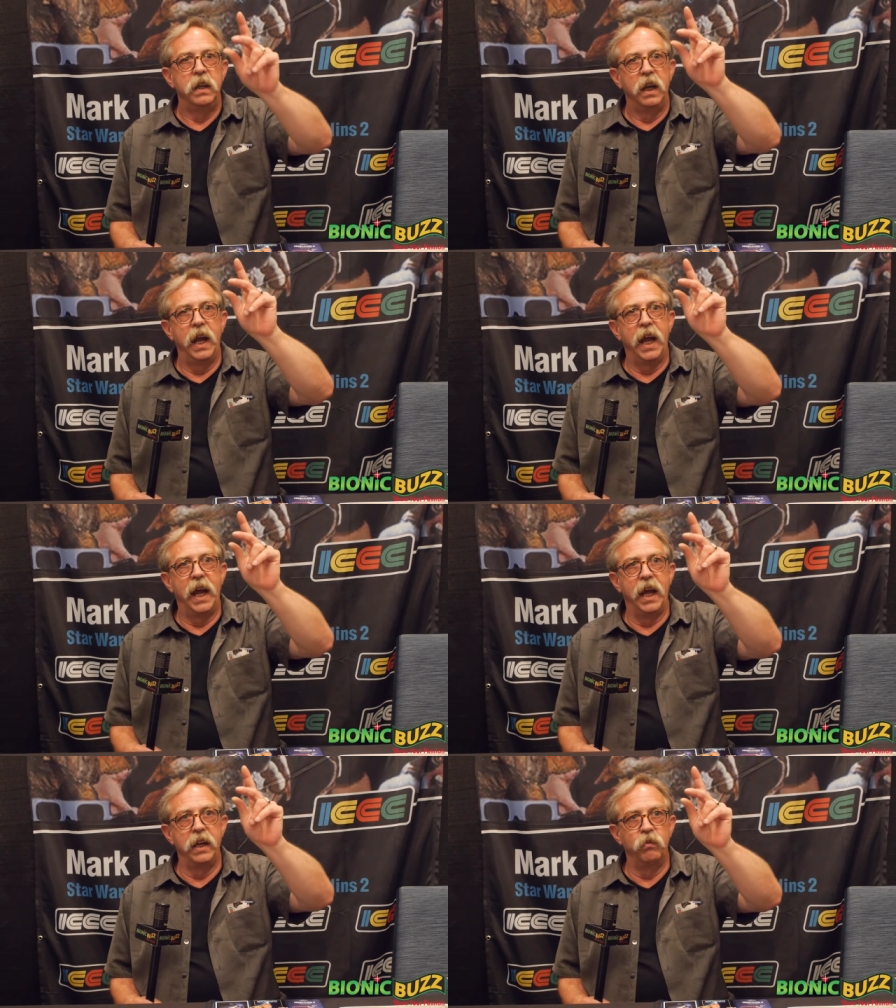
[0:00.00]

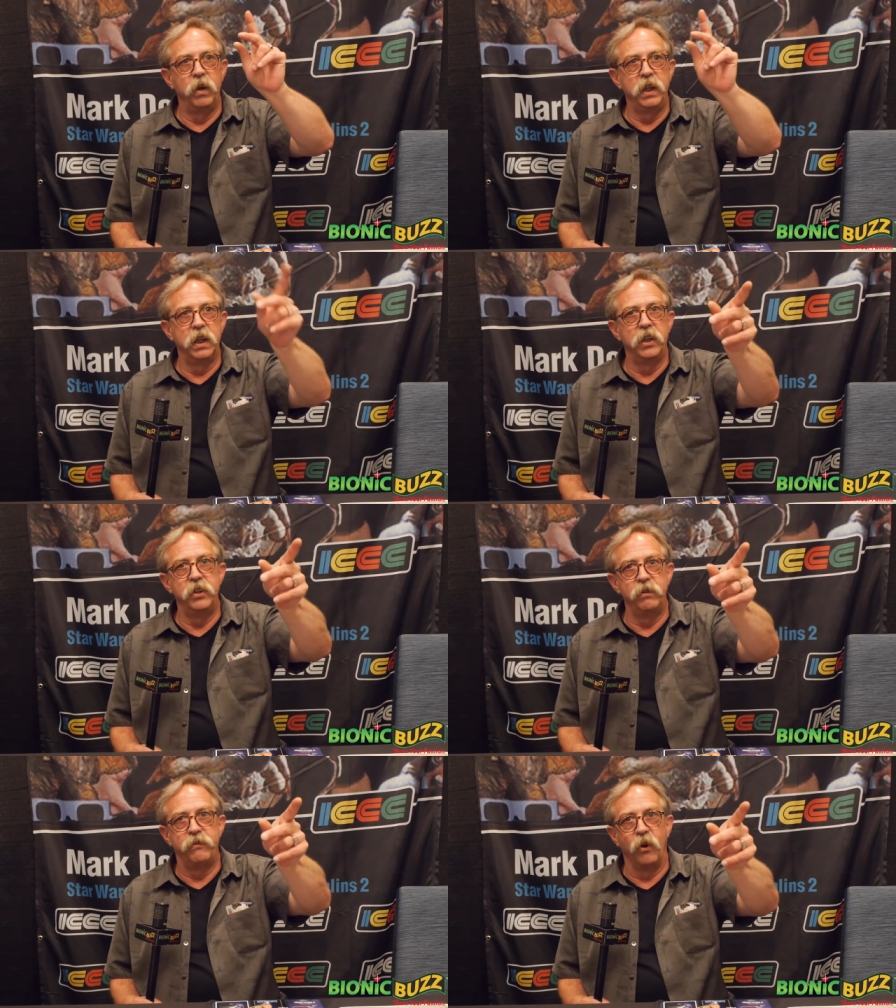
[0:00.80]
And what are you going to
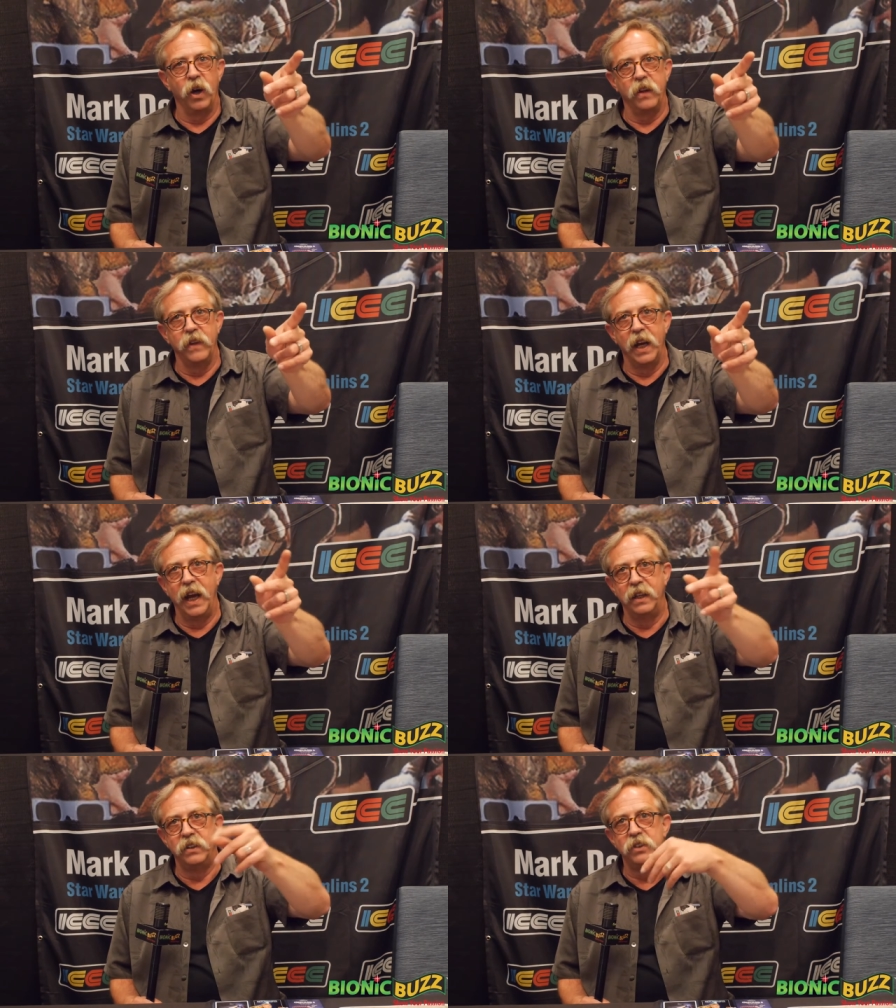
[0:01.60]
do for it? And then
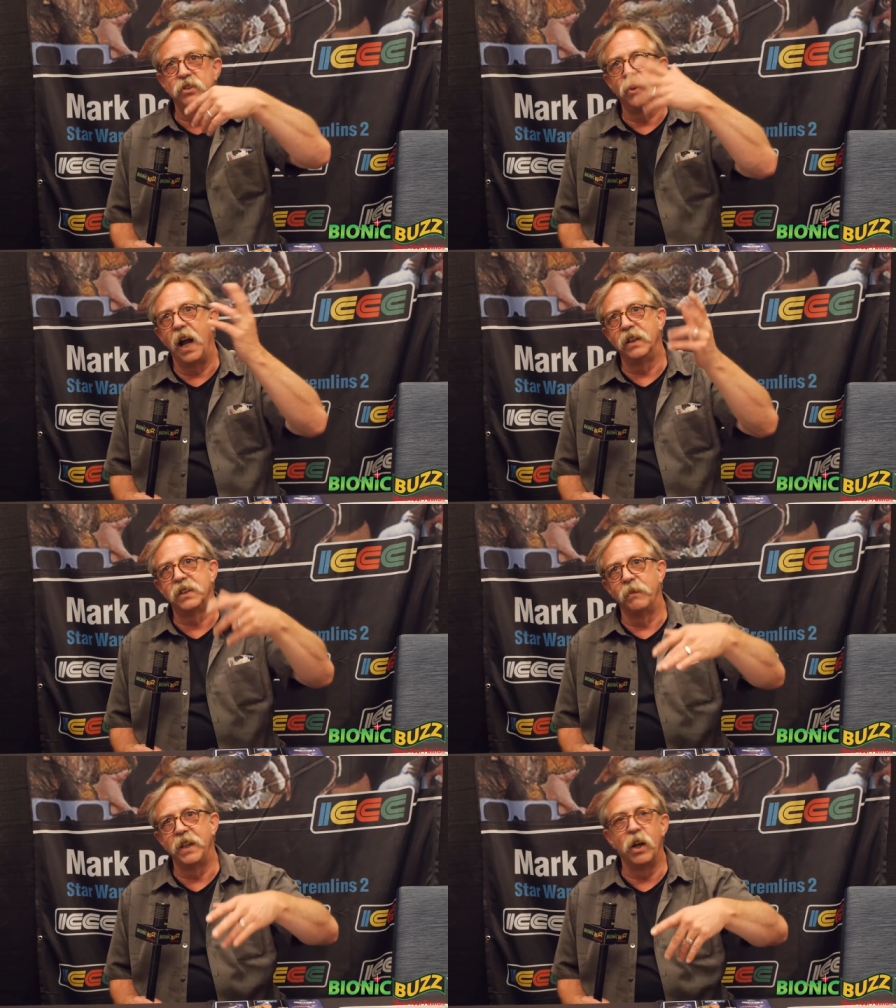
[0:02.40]
i try
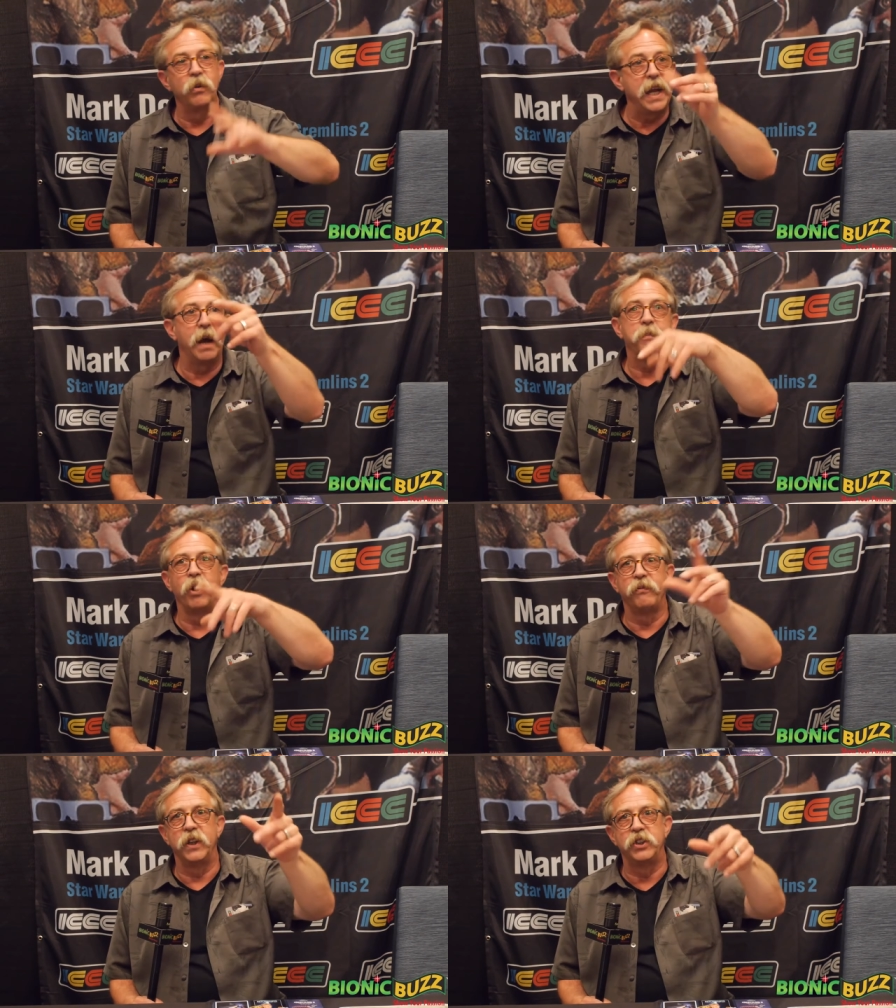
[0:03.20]
something, go, yeah,
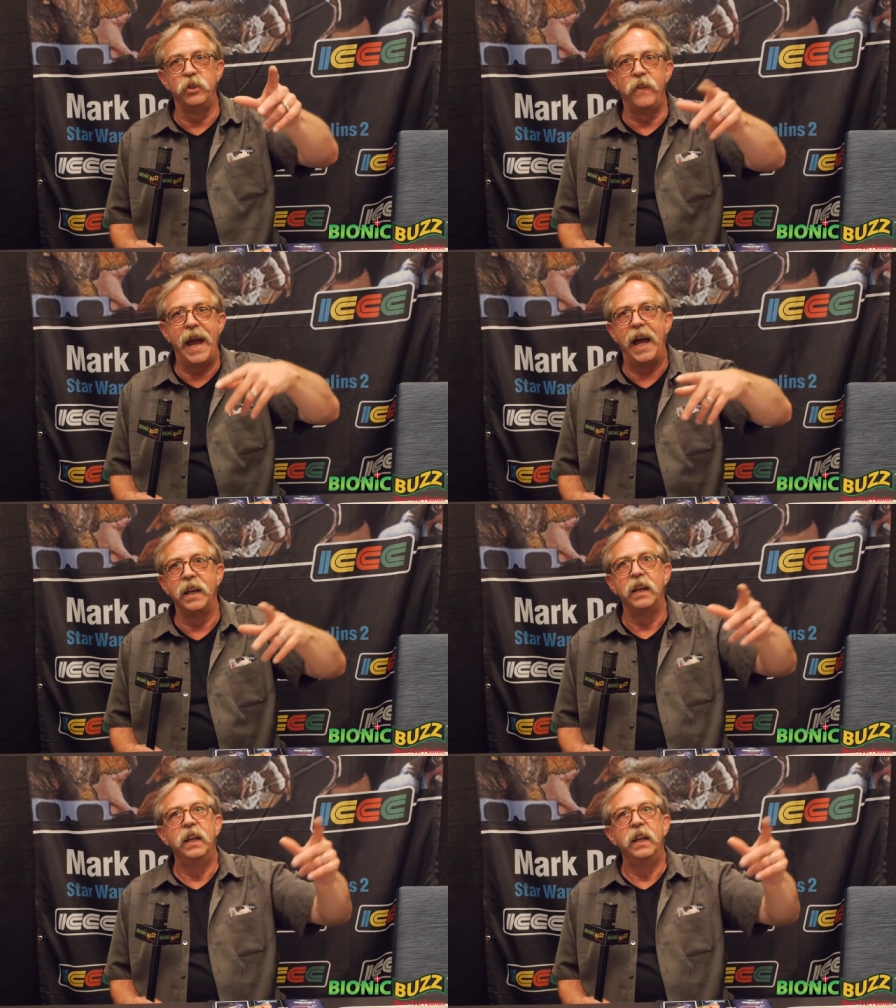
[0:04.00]
perfect, do that.